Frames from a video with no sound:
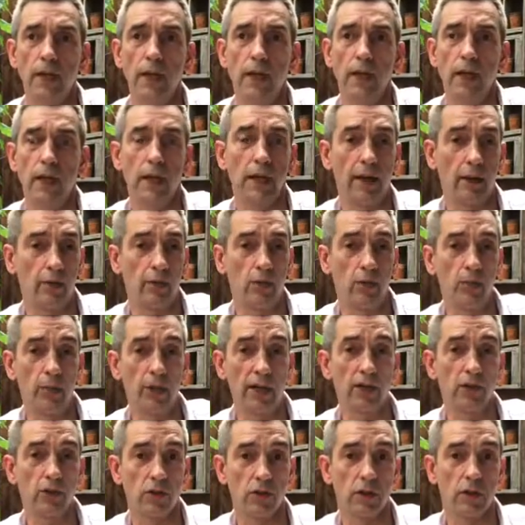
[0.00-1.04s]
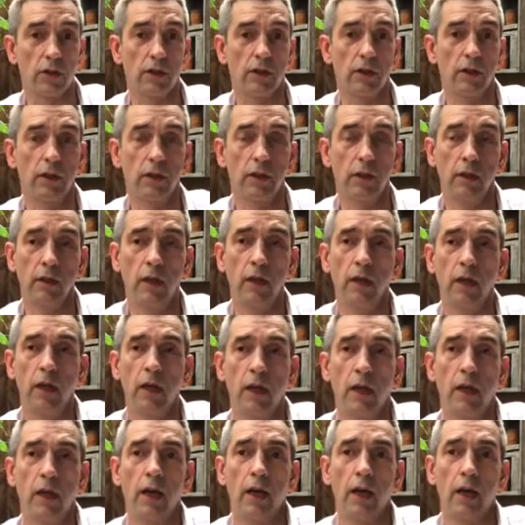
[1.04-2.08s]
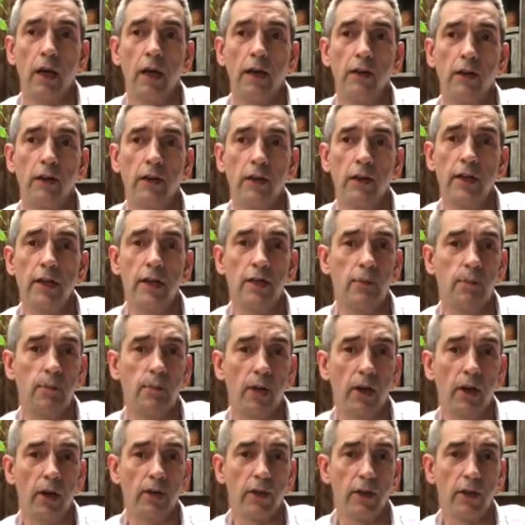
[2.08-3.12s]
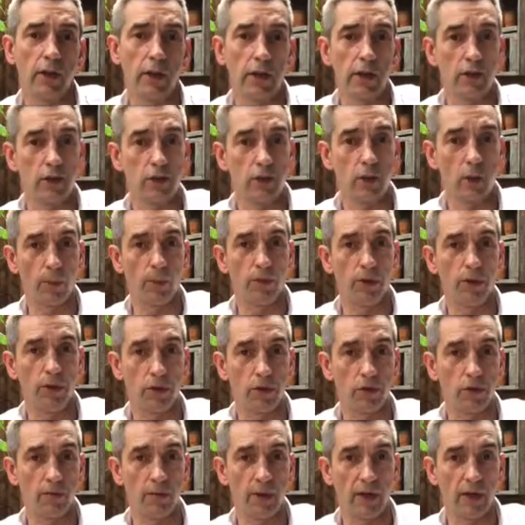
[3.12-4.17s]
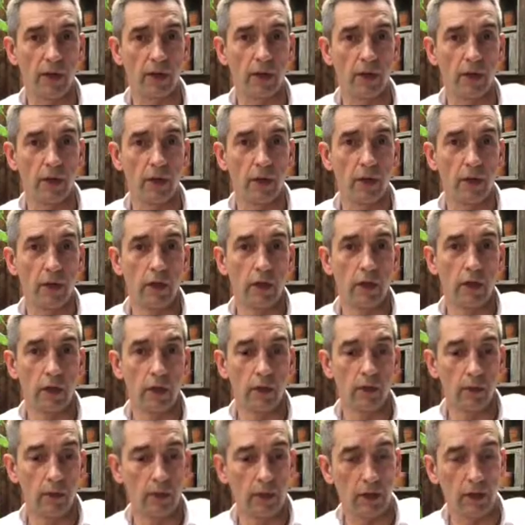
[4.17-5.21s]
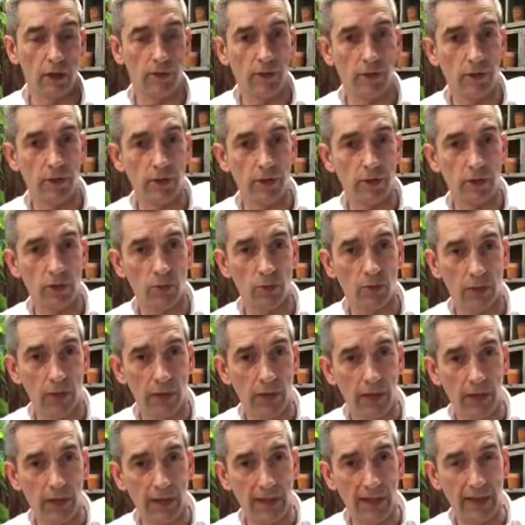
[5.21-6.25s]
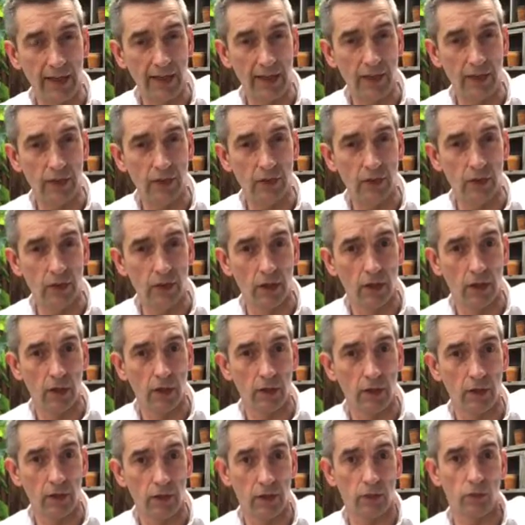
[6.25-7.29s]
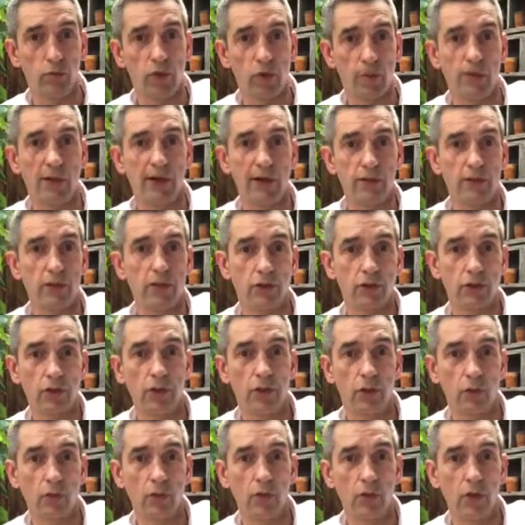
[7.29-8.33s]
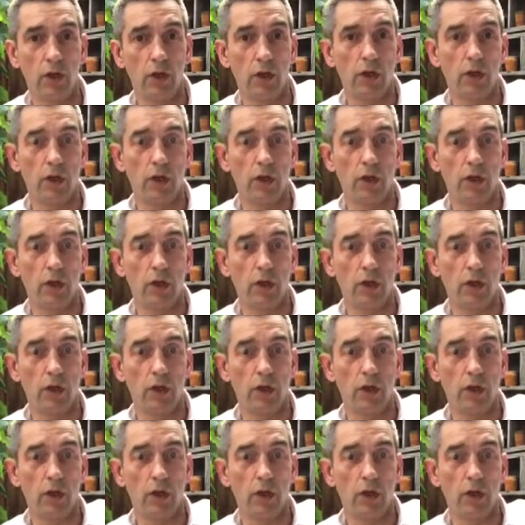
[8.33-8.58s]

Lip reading: and ours is based on that. And the next part then is the operations manual. Now, if the business plan is this is what I plan to do,